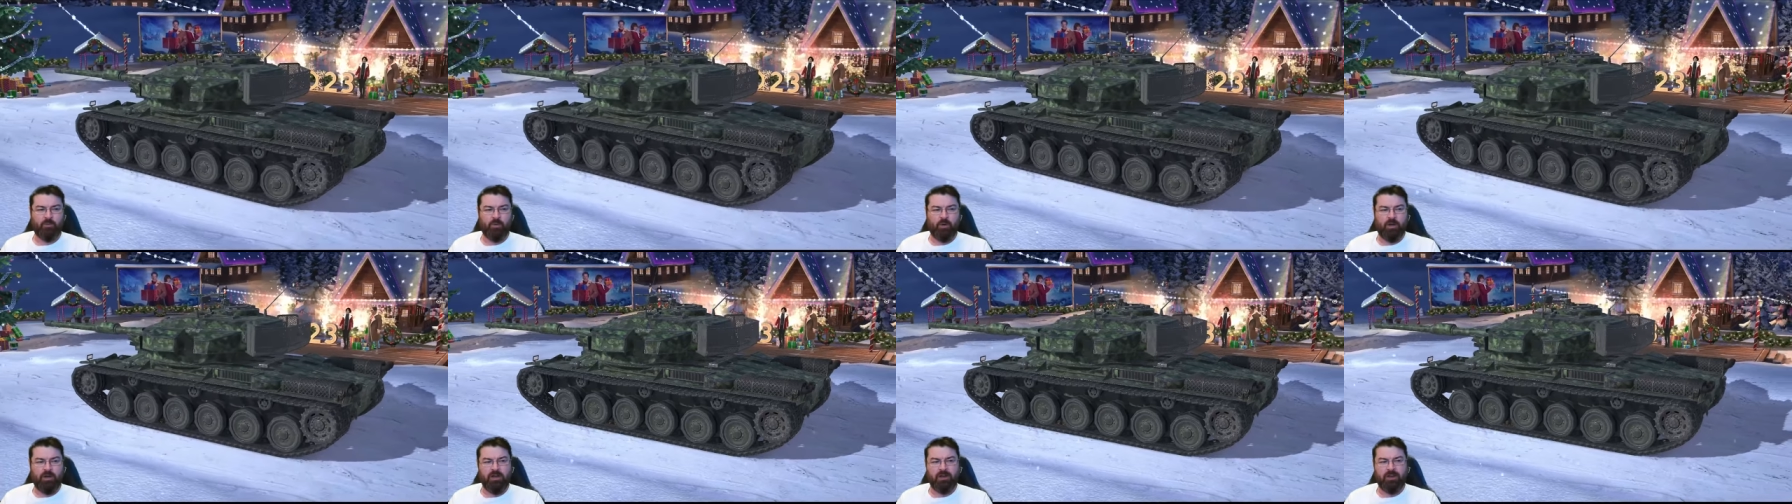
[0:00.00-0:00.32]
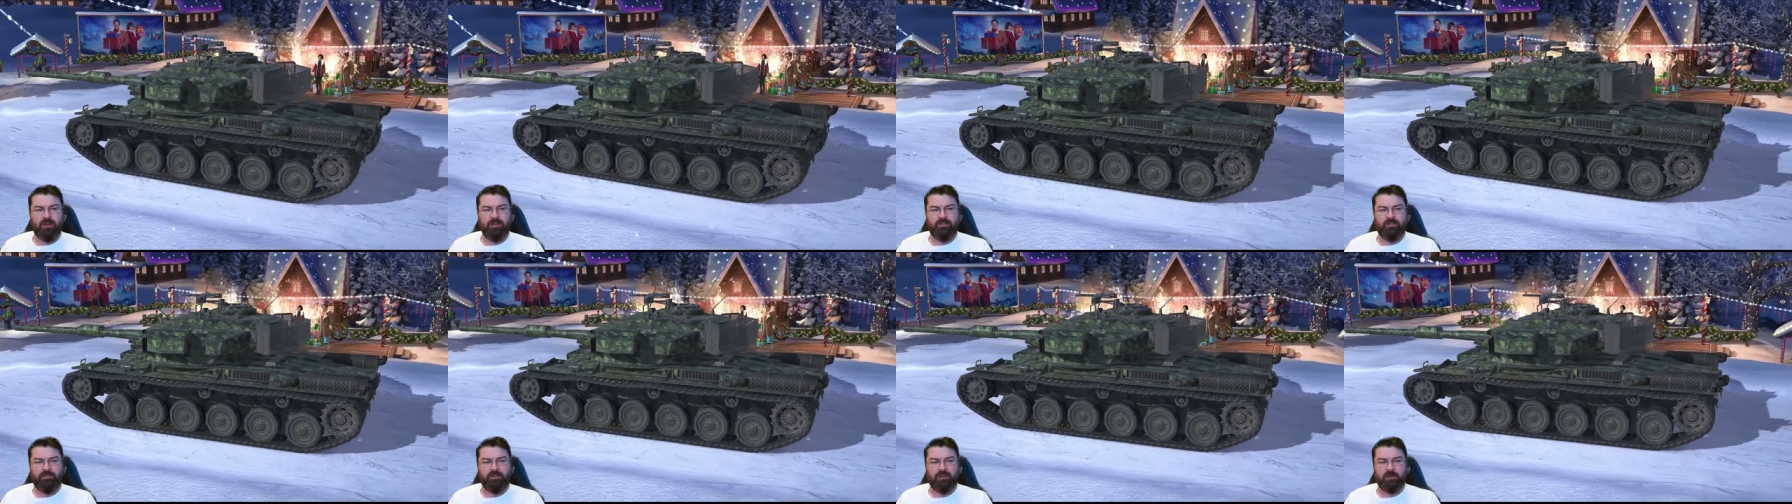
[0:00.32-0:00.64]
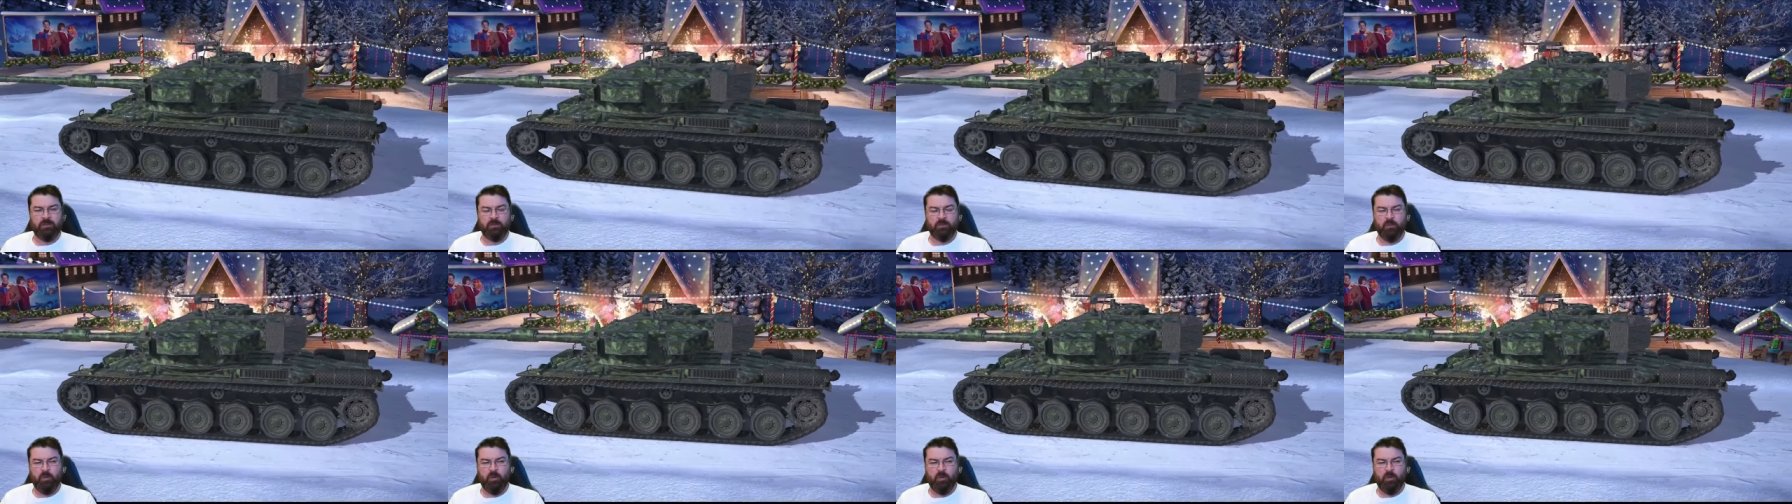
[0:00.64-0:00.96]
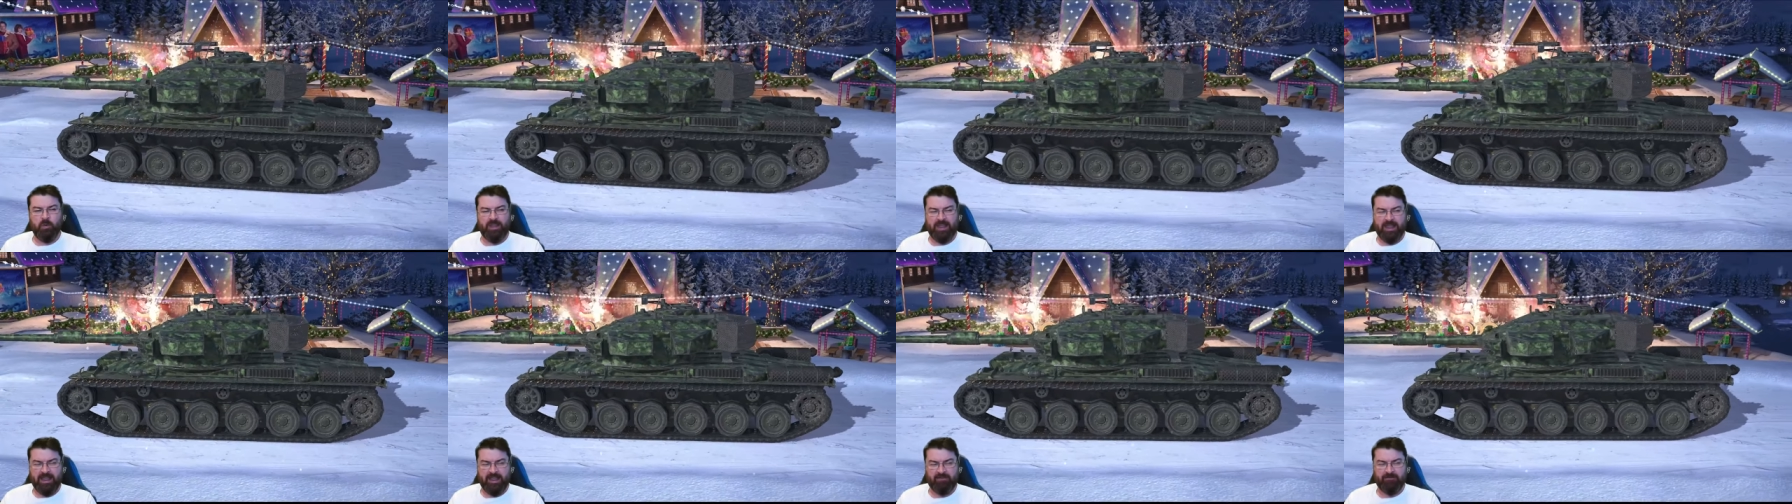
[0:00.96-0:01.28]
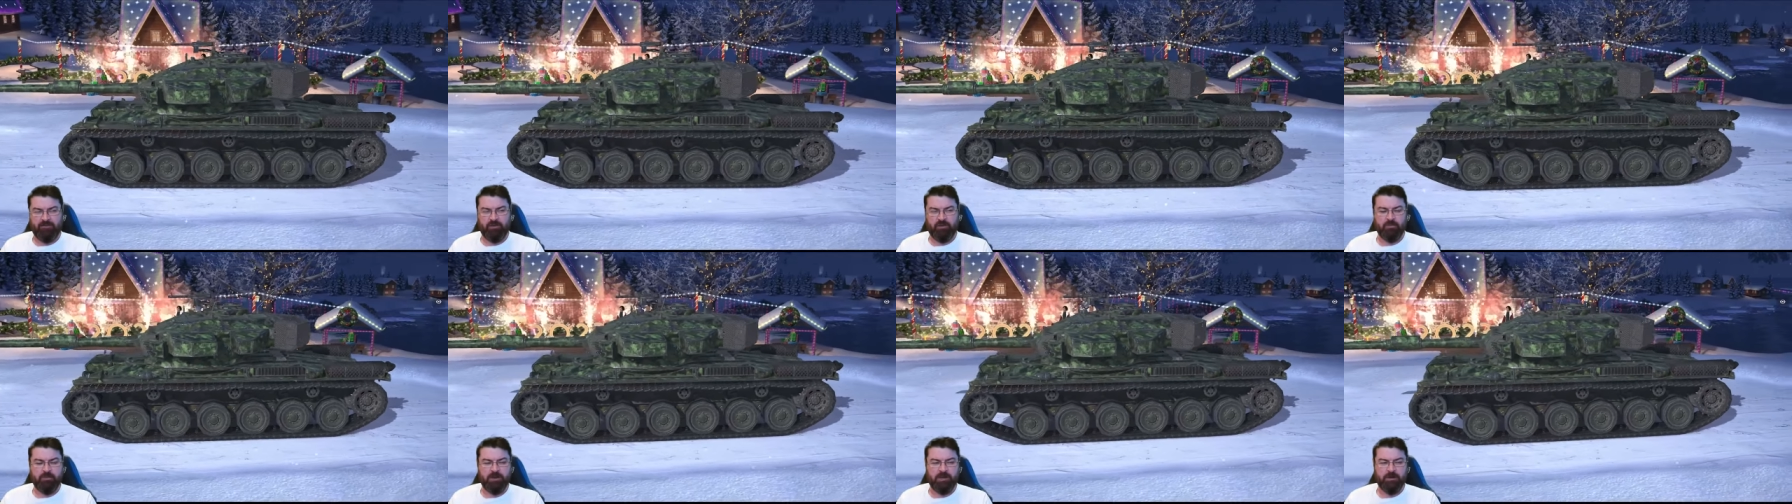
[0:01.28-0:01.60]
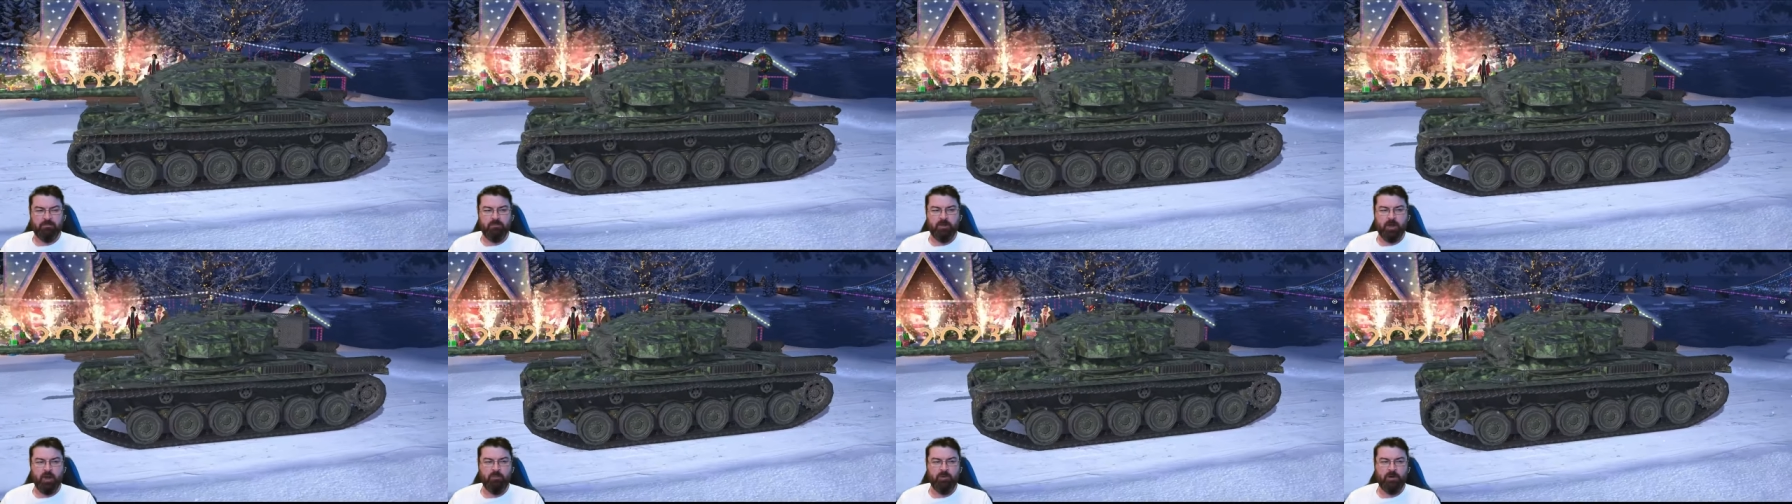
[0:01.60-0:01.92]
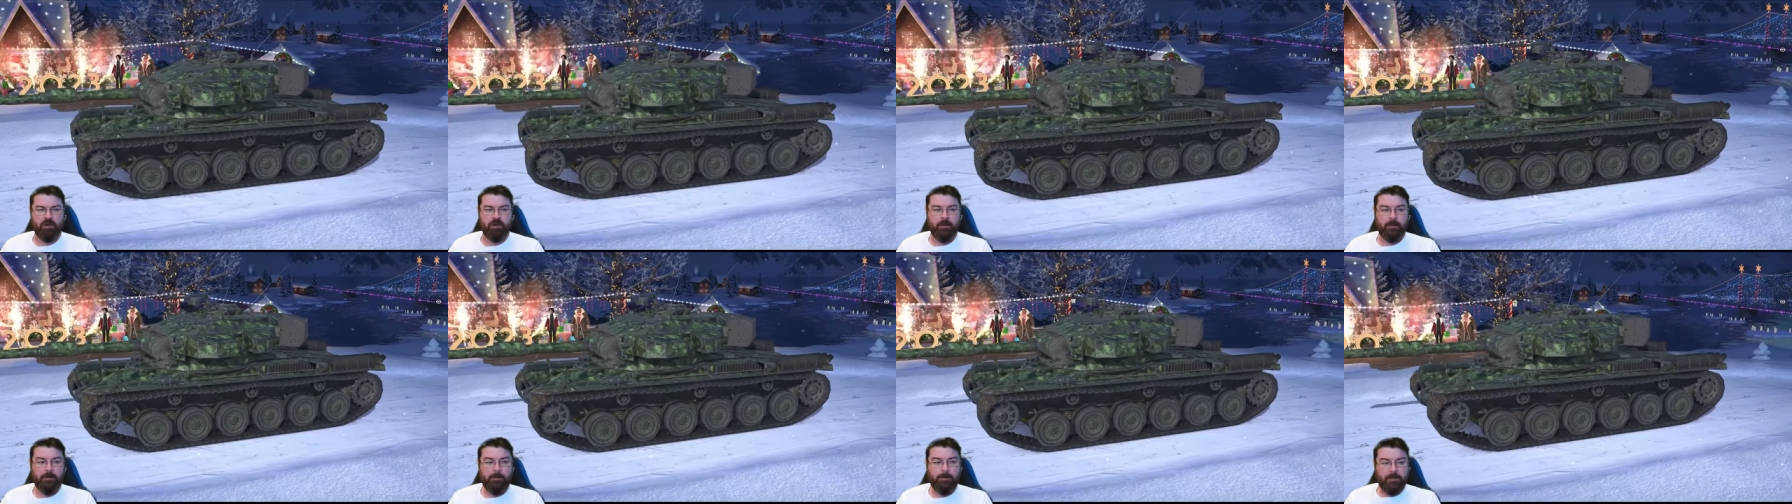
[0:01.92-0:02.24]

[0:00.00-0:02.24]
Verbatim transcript: why I think it's more of a heavium in a moment.